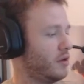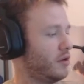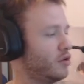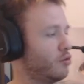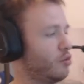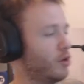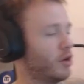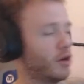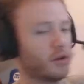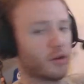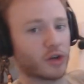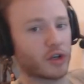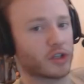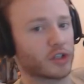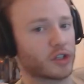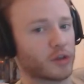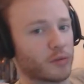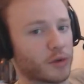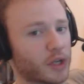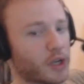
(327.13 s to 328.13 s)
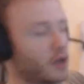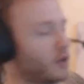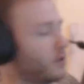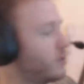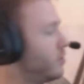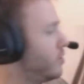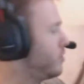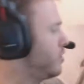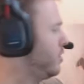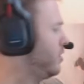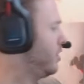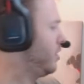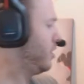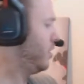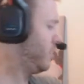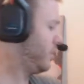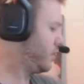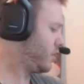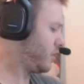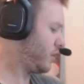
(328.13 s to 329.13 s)
There's a better look at some of the characters.
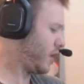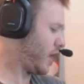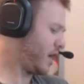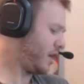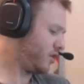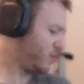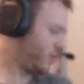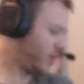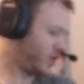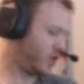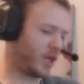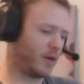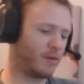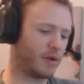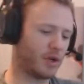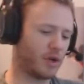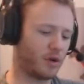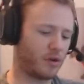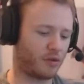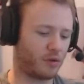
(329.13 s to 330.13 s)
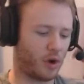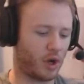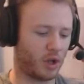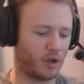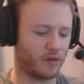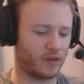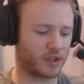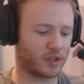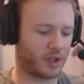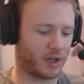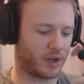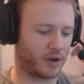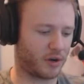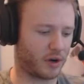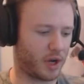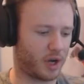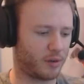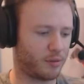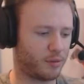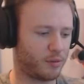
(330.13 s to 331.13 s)
So yeah, interesting. I'm going to go through all of this
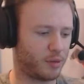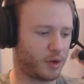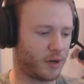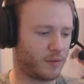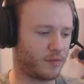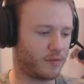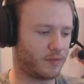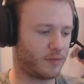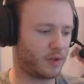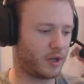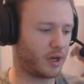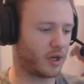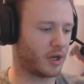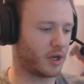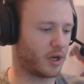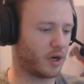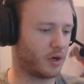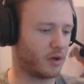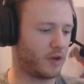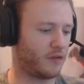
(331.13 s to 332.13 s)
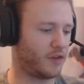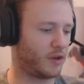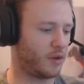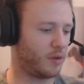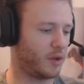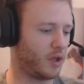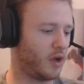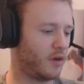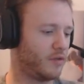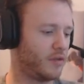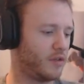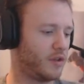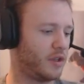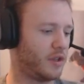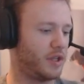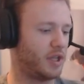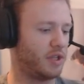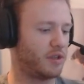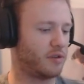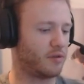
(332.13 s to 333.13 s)
later on, but there you go. If you
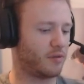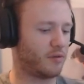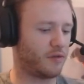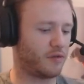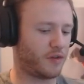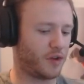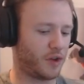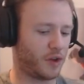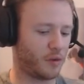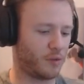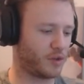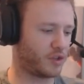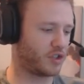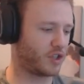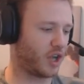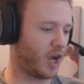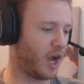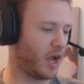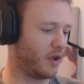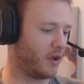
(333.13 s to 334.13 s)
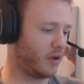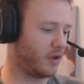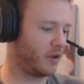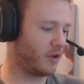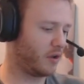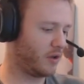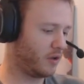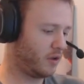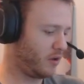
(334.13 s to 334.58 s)
love these film-style